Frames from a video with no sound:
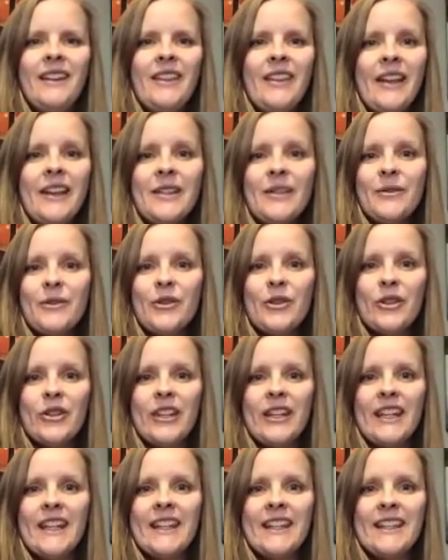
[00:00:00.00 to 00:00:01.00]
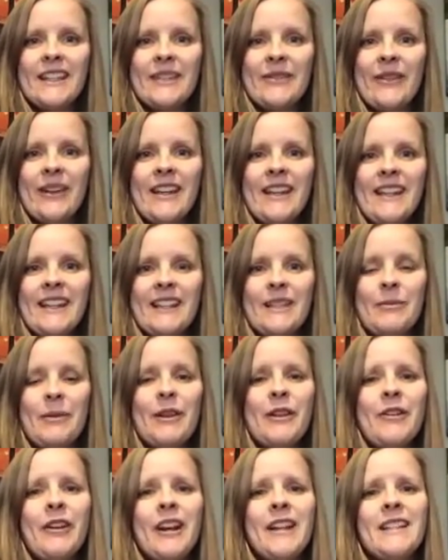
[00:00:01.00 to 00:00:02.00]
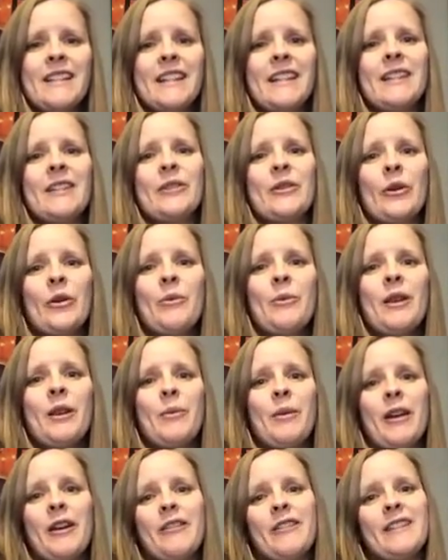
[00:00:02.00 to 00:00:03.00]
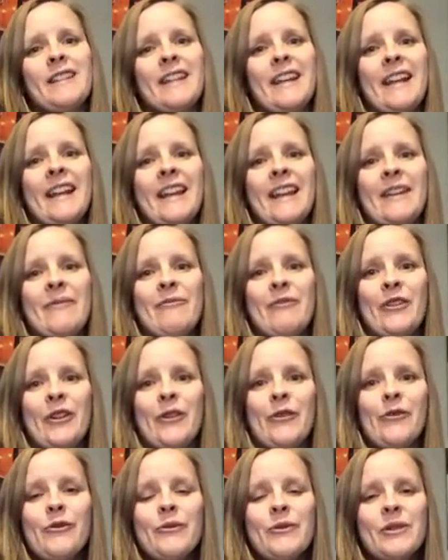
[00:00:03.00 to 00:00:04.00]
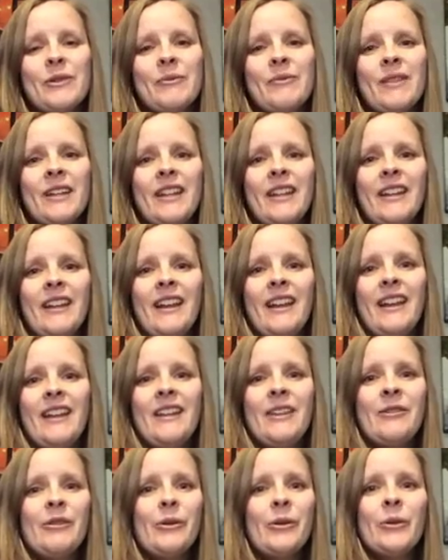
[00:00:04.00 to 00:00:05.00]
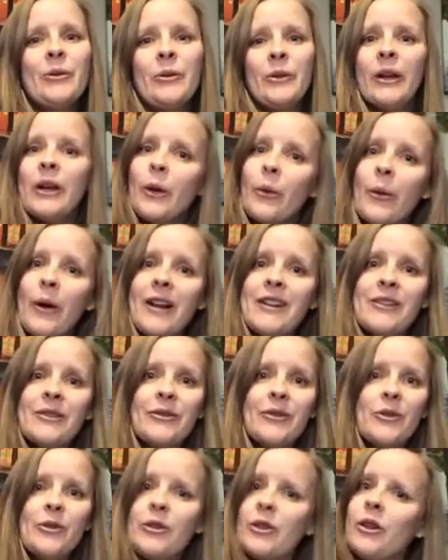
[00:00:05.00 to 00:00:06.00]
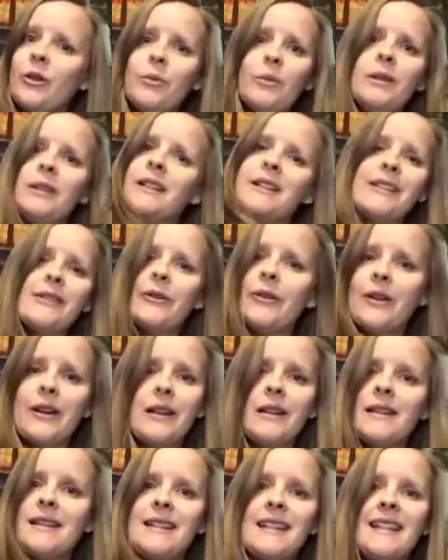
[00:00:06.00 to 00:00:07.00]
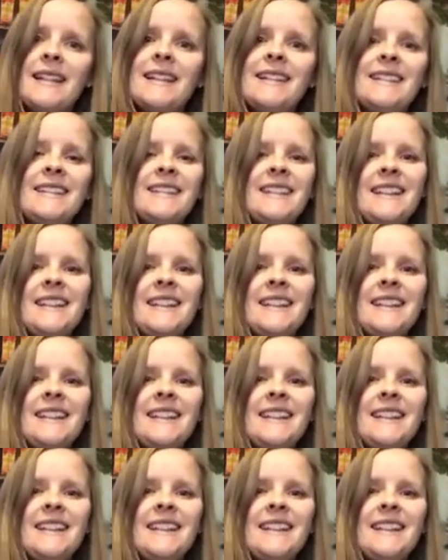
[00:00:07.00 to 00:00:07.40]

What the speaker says: Thanks for tuning in this week. It's been great seeing so many parents getting involved. You're all doing a wonderful job and it's not easy.